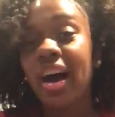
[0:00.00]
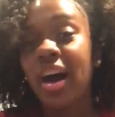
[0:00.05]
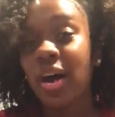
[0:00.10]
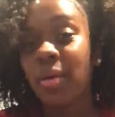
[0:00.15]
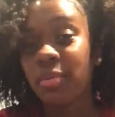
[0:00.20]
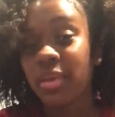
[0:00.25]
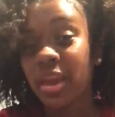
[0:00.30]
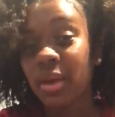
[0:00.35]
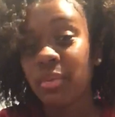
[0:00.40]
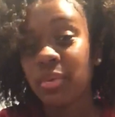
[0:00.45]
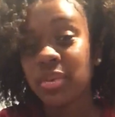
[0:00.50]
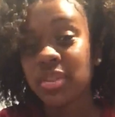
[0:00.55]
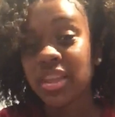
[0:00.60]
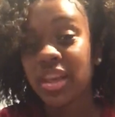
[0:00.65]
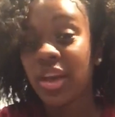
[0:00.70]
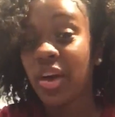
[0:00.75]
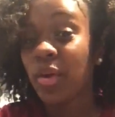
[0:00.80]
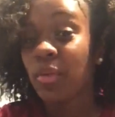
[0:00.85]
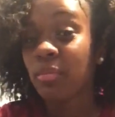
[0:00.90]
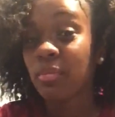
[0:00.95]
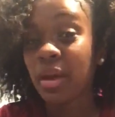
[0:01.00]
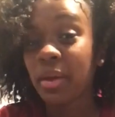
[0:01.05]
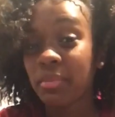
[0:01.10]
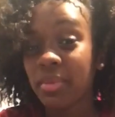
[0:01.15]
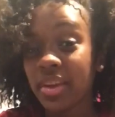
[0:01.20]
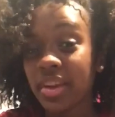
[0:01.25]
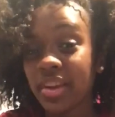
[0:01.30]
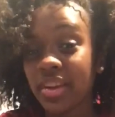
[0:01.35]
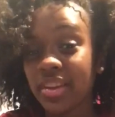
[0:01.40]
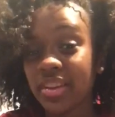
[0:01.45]
I'll be able to help my
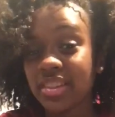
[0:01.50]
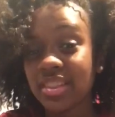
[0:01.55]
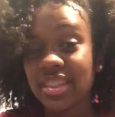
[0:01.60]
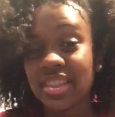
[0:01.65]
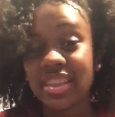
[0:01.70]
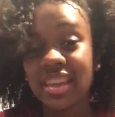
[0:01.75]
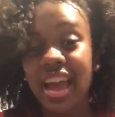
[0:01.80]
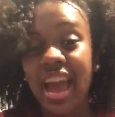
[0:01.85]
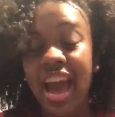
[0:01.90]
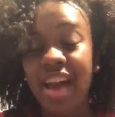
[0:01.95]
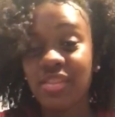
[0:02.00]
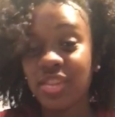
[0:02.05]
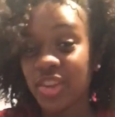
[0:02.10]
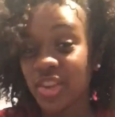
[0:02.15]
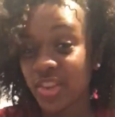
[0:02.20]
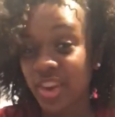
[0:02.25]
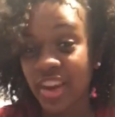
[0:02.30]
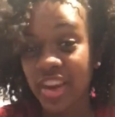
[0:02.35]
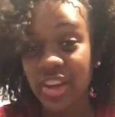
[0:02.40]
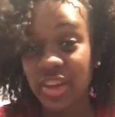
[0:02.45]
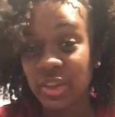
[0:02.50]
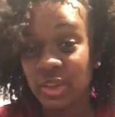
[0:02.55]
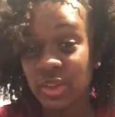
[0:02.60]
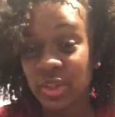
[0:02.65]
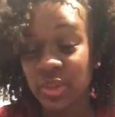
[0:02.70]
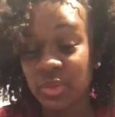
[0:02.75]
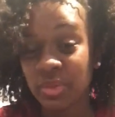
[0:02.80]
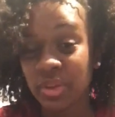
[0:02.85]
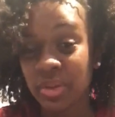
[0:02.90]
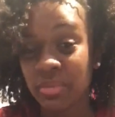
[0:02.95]
peers and have a great
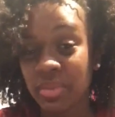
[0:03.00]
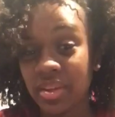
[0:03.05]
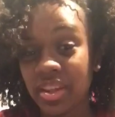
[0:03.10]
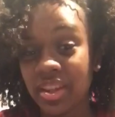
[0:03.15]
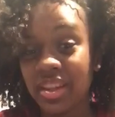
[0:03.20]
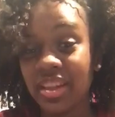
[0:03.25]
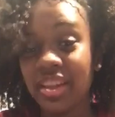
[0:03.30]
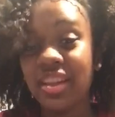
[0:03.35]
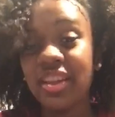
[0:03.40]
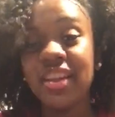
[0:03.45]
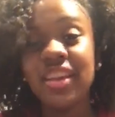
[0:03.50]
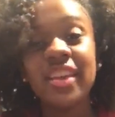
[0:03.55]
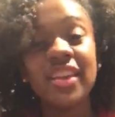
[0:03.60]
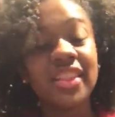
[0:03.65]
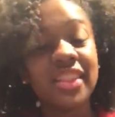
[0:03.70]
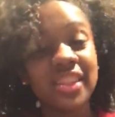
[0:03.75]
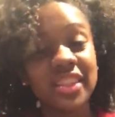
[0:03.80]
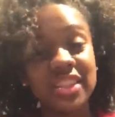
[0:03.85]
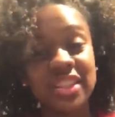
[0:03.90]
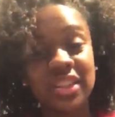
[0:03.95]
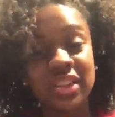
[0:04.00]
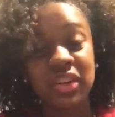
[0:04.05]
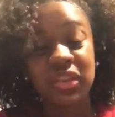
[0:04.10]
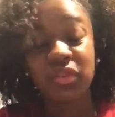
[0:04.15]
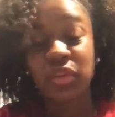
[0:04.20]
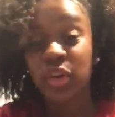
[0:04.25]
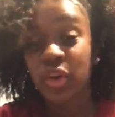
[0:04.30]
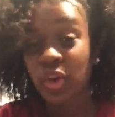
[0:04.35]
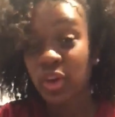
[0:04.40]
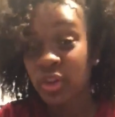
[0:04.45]
YouTube committee this year
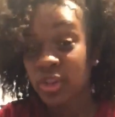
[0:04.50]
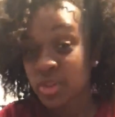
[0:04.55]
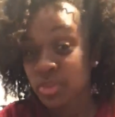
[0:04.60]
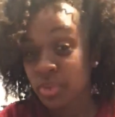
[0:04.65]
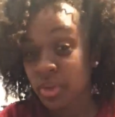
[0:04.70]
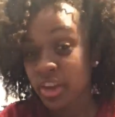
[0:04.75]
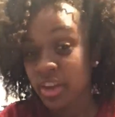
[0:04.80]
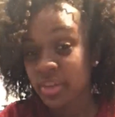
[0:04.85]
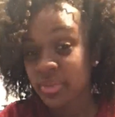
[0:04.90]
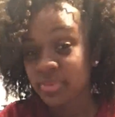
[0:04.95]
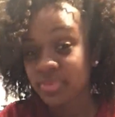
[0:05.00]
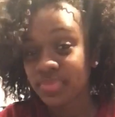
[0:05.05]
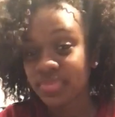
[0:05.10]
for Girlspring.